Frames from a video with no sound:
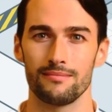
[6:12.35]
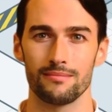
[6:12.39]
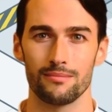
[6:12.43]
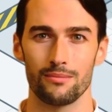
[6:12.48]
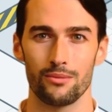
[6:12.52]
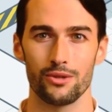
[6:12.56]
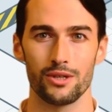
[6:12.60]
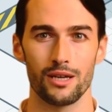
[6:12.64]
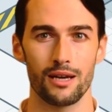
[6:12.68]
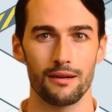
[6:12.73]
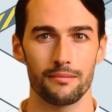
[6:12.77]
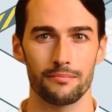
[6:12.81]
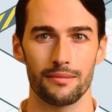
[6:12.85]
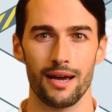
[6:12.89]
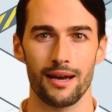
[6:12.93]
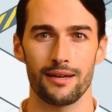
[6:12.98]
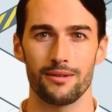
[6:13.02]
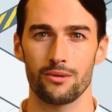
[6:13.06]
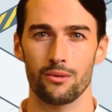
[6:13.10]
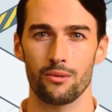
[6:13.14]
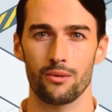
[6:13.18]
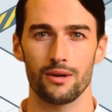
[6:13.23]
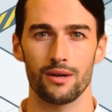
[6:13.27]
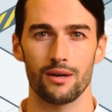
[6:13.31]
which had a
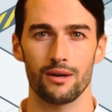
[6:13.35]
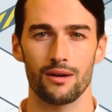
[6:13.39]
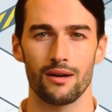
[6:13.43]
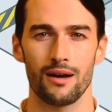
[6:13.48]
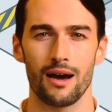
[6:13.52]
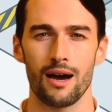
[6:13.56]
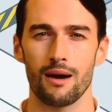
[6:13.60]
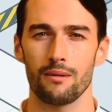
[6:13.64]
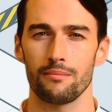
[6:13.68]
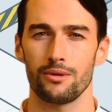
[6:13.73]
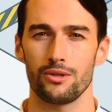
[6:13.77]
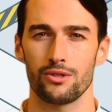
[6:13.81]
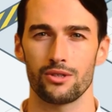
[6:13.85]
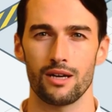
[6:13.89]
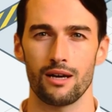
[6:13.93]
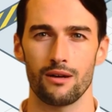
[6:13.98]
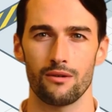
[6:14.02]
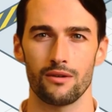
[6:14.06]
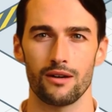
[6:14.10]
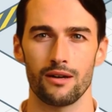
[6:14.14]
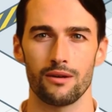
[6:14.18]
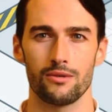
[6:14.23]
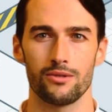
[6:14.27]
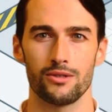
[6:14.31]
backdoor that allowed the
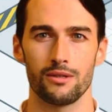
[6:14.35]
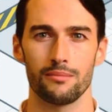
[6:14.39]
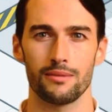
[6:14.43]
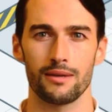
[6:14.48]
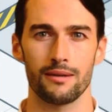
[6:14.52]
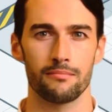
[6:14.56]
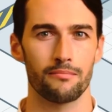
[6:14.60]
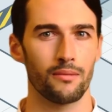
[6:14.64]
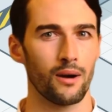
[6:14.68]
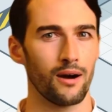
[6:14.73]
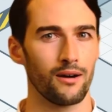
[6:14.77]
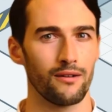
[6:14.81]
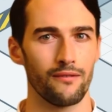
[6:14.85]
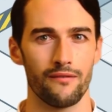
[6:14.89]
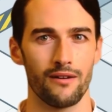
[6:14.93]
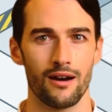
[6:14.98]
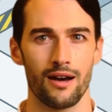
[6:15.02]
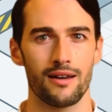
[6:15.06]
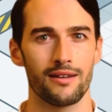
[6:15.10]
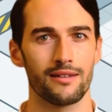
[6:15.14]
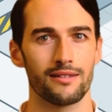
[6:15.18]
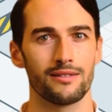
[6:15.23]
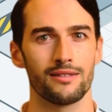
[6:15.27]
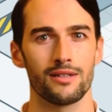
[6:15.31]
generator to be
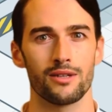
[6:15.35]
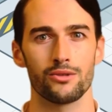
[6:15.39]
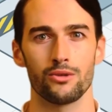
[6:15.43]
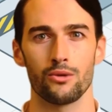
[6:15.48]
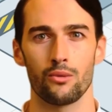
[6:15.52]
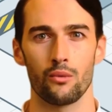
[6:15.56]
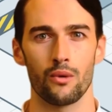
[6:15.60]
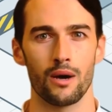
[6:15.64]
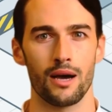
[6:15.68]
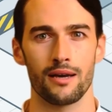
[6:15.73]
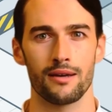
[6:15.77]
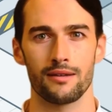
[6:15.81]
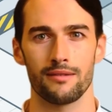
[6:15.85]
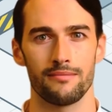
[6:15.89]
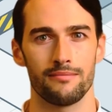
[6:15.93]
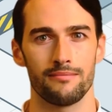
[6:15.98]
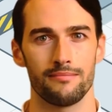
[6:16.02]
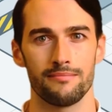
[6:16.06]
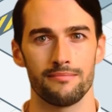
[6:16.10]
modified in such a way.